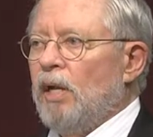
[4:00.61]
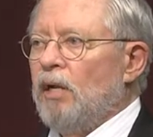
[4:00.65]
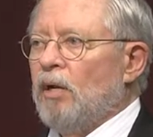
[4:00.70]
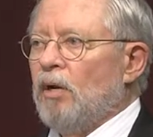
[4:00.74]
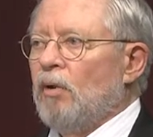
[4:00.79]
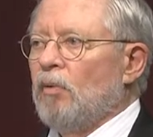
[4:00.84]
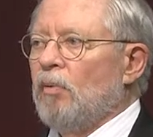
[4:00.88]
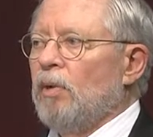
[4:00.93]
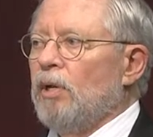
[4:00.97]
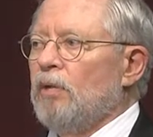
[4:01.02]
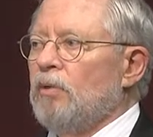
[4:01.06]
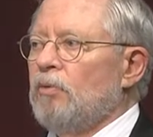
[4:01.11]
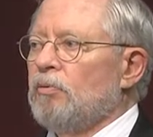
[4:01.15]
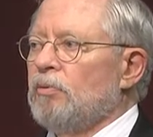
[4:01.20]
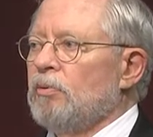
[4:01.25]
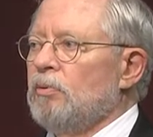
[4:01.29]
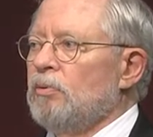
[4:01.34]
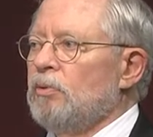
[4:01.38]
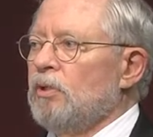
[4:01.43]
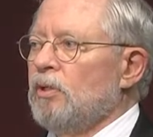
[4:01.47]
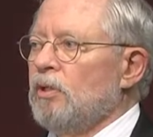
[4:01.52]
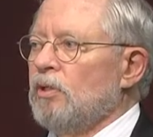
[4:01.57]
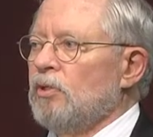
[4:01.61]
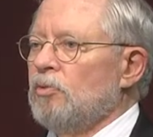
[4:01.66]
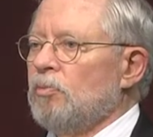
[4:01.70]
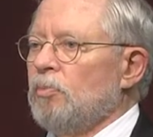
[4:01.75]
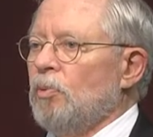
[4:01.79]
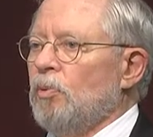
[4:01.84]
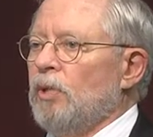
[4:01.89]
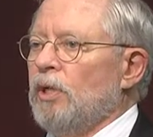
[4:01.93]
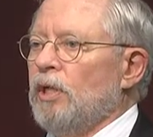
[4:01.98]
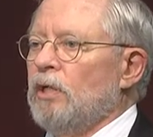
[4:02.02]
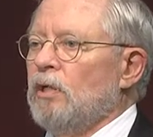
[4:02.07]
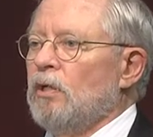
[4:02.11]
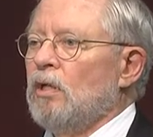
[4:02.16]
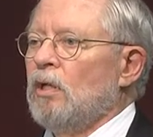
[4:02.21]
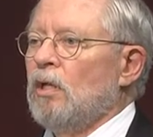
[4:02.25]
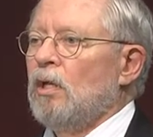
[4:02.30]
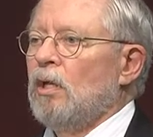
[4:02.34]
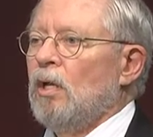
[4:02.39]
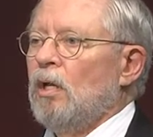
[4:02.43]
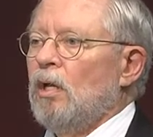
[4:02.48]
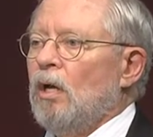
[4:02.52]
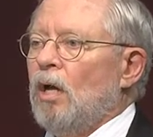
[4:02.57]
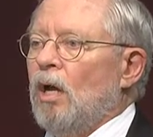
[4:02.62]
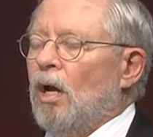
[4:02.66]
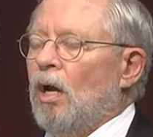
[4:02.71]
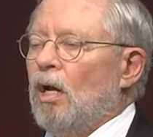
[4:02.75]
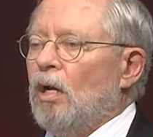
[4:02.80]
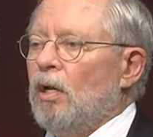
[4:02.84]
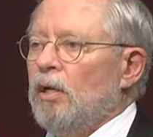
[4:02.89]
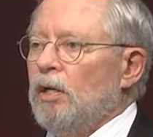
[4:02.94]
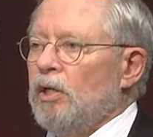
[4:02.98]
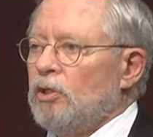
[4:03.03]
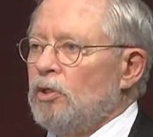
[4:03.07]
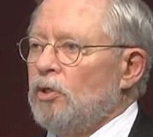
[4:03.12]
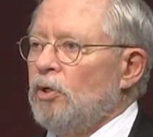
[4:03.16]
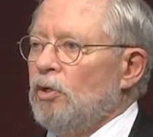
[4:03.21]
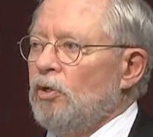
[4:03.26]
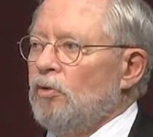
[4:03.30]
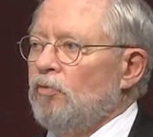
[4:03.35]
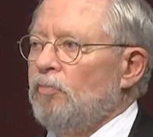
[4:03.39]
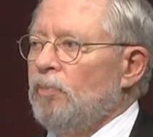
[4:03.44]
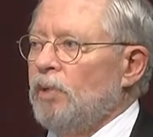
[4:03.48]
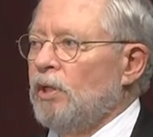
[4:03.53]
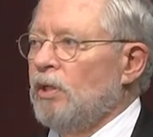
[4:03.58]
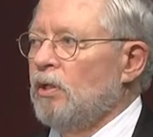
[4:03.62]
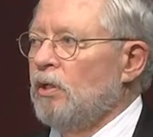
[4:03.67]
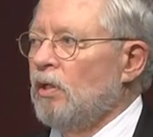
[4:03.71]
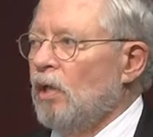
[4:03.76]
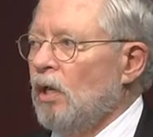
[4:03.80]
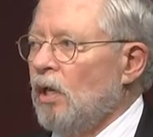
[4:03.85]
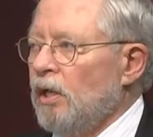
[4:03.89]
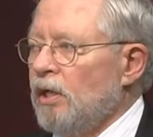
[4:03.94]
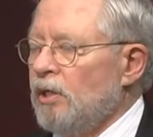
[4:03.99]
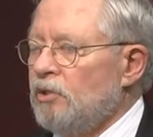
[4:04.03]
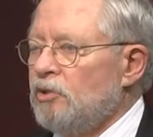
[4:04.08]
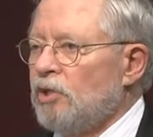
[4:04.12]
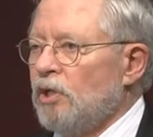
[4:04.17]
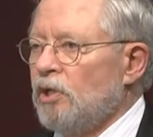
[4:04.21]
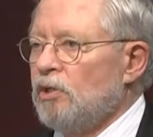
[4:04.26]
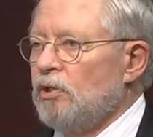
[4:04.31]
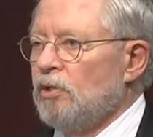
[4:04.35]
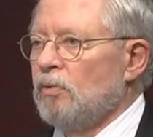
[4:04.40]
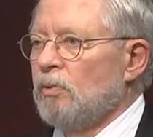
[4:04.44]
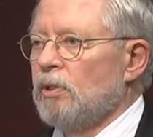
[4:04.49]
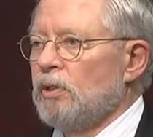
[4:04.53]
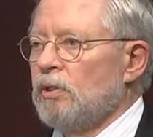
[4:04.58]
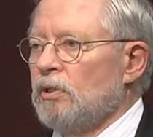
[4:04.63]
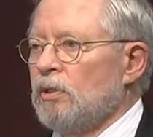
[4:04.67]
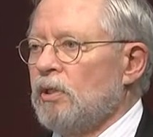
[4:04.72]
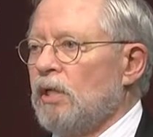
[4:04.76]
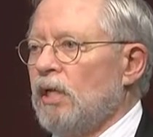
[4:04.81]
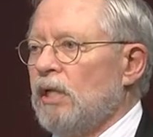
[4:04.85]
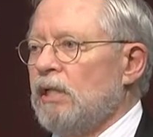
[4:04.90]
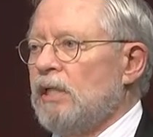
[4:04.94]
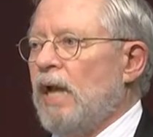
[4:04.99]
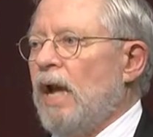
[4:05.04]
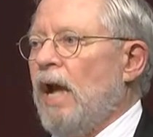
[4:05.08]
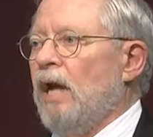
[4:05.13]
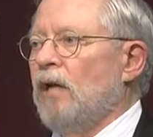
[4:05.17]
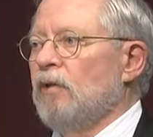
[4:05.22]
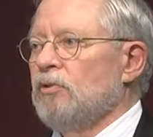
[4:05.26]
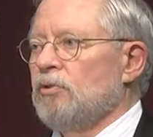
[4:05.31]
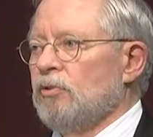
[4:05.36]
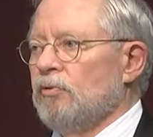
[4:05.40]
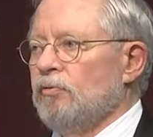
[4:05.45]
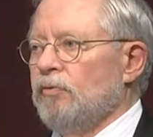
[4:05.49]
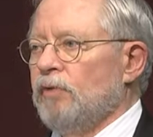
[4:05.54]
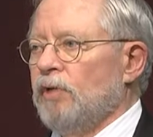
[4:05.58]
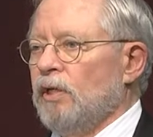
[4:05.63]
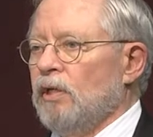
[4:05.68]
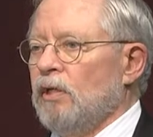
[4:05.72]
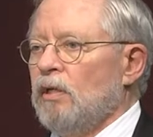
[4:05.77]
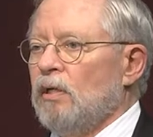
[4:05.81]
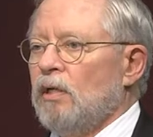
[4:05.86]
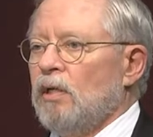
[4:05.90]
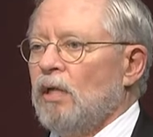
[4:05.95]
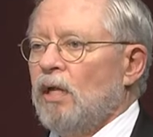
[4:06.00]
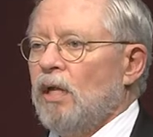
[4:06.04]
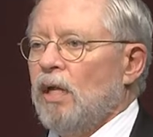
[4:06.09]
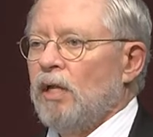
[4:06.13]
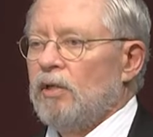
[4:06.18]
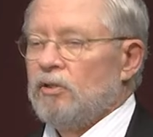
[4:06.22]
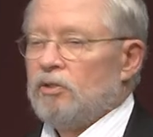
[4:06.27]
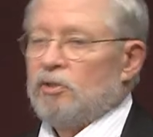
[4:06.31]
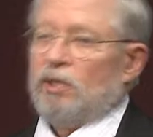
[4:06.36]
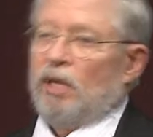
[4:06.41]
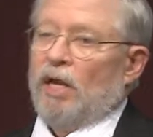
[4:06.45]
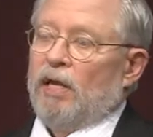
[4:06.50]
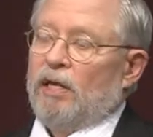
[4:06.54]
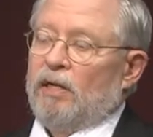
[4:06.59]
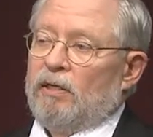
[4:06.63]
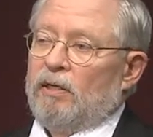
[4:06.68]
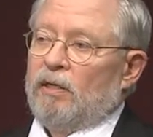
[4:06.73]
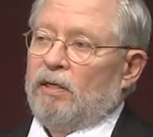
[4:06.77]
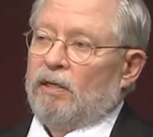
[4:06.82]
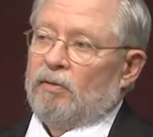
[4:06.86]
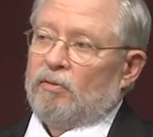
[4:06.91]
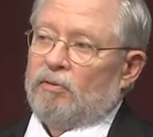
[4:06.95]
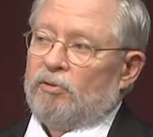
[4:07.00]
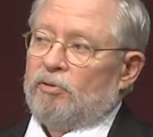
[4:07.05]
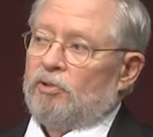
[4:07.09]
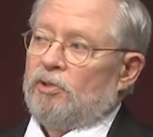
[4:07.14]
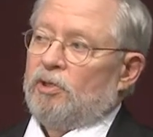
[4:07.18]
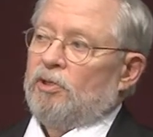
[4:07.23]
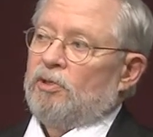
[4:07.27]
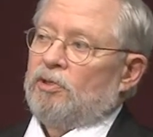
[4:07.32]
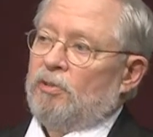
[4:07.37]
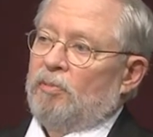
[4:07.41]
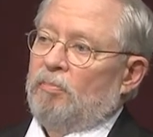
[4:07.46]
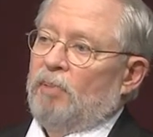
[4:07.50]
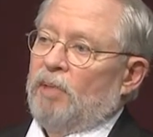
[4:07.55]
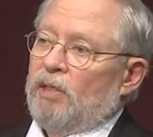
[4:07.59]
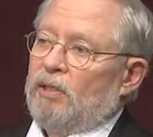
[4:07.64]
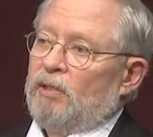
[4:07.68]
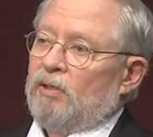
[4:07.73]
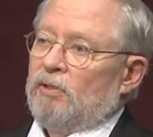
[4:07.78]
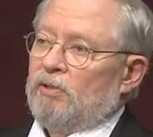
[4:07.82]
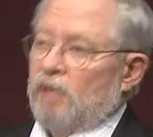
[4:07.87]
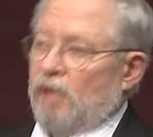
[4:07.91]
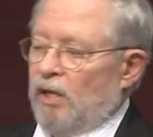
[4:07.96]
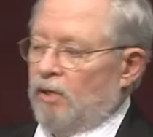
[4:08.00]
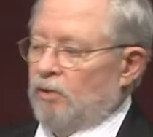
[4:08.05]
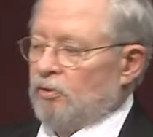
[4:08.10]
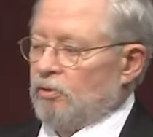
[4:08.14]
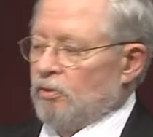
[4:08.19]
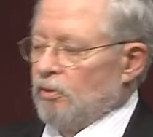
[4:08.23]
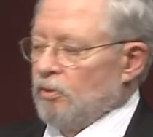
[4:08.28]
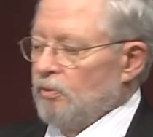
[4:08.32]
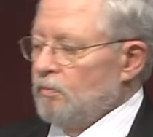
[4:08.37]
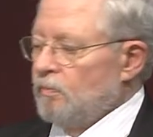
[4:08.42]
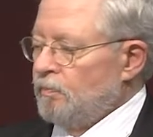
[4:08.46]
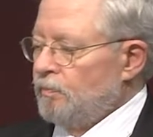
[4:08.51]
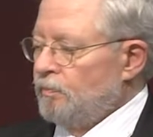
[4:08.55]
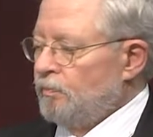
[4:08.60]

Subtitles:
make our way through to this point, it could have been a genuine catastrophe. Instead, it was just a big disaster.